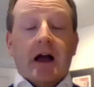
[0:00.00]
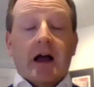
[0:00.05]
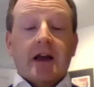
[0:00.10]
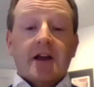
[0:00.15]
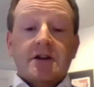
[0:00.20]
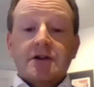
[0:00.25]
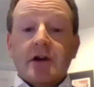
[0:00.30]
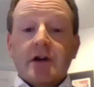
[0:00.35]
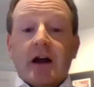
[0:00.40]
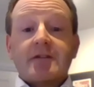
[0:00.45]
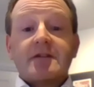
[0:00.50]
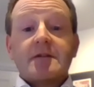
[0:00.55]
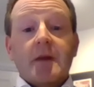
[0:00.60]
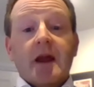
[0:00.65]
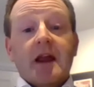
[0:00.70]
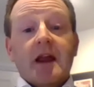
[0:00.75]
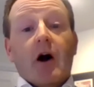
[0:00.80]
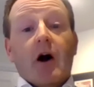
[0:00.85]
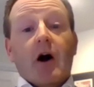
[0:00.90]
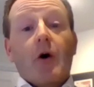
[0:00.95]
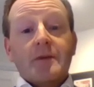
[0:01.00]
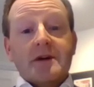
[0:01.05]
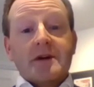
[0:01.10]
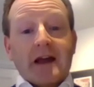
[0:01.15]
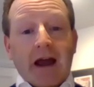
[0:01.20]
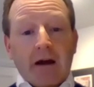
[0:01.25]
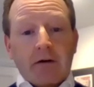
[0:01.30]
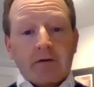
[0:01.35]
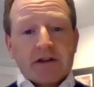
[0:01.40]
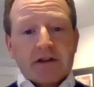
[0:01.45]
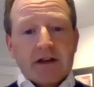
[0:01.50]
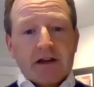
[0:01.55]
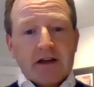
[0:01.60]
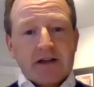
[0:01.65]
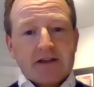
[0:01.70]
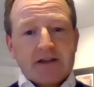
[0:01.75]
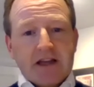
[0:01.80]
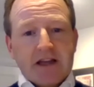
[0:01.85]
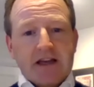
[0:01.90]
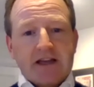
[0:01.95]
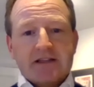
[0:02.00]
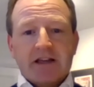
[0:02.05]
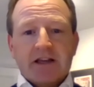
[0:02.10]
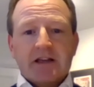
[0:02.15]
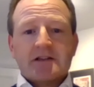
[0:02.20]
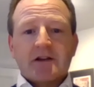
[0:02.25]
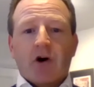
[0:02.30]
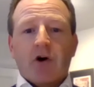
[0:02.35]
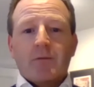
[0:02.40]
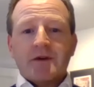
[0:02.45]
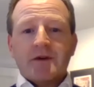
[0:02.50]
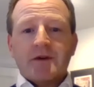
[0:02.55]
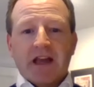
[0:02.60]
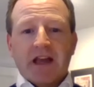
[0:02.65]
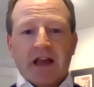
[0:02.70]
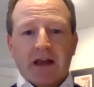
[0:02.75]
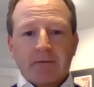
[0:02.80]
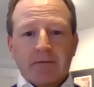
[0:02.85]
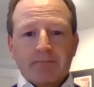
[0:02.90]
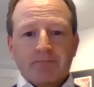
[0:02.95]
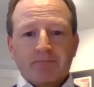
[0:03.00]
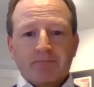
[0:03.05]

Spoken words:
You do have to make opt-out as easy as opt-in.